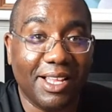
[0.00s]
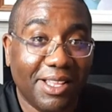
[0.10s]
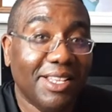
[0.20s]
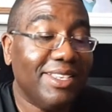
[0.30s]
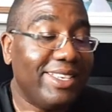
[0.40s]

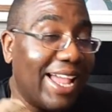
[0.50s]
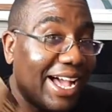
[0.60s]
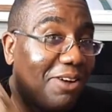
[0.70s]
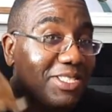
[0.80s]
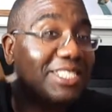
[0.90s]

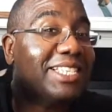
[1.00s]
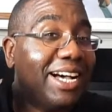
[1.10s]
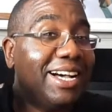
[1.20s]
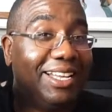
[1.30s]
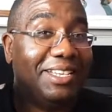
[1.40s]
now is the
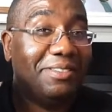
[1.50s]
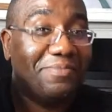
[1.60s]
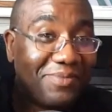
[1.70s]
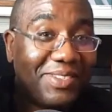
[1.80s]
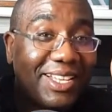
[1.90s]

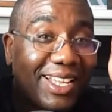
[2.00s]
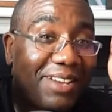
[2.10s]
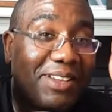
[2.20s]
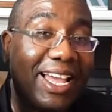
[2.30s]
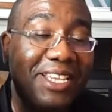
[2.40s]
time.
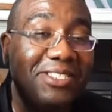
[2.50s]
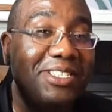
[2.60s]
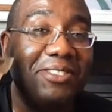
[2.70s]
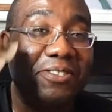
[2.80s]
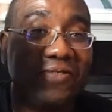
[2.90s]
Okay, I usually don't
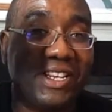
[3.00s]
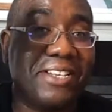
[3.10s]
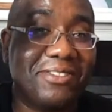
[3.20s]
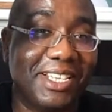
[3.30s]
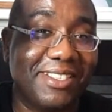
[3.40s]
do
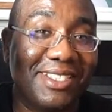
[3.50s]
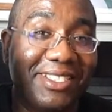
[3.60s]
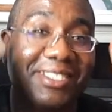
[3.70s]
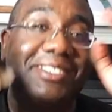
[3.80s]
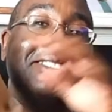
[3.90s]
videos like
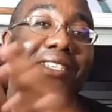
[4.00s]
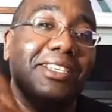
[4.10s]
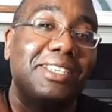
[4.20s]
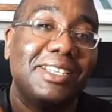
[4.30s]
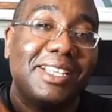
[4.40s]
this.
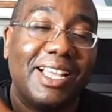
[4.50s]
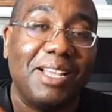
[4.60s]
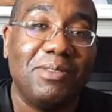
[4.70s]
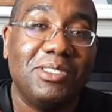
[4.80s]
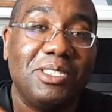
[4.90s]
I'm
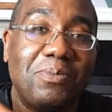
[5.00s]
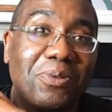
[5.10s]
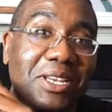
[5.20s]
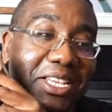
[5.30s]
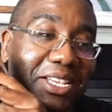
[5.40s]
usually
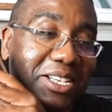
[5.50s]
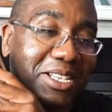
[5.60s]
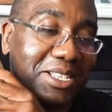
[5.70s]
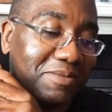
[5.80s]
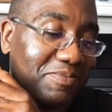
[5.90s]
pretty.
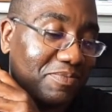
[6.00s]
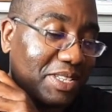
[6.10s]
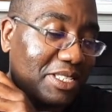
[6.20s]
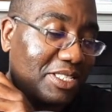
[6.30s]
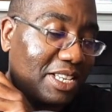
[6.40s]
Um, I
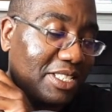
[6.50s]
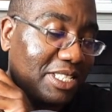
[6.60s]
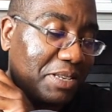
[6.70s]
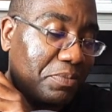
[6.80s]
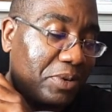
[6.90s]
try to
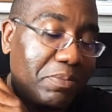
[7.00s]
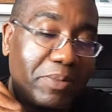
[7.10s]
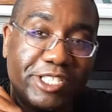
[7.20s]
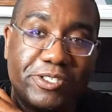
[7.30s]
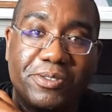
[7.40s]
say pretty
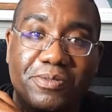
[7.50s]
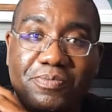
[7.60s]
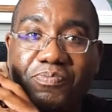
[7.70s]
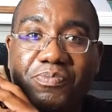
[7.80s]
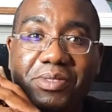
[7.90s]
measured.
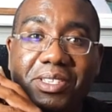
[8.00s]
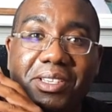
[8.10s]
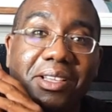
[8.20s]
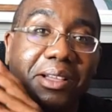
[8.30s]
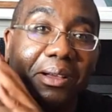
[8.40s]

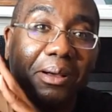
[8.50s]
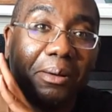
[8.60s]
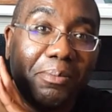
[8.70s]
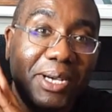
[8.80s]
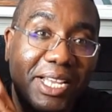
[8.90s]

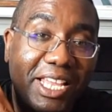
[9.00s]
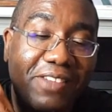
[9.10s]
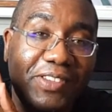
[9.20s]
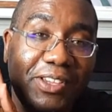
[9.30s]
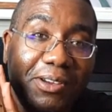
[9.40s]
But
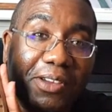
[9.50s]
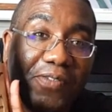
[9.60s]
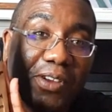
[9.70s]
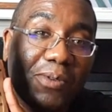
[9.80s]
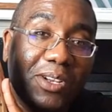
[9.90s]
if you if
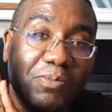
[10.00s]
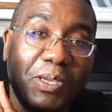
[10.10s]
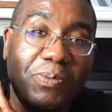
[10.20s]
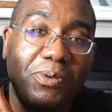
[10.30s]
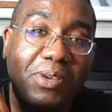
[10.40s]
you're one of those
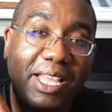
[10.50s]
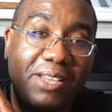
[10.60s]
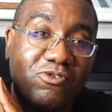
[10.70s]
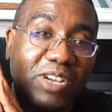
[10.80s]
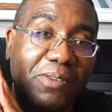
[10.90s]
people who
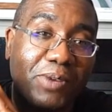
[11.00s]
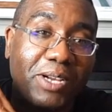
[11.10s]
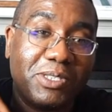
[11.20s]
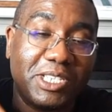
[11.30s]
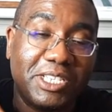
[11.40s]
drive
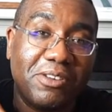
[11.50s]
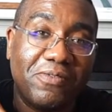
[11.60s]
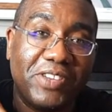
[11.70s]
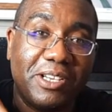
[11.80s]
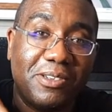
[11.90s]
around and your
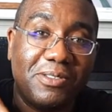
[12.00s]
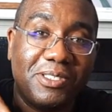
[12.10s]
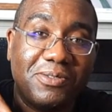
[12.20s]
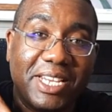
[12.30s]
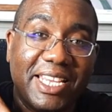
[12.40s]
vehicle is
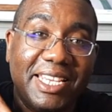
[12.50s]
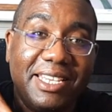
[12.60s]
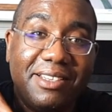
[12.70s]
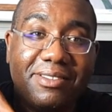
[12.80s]
on E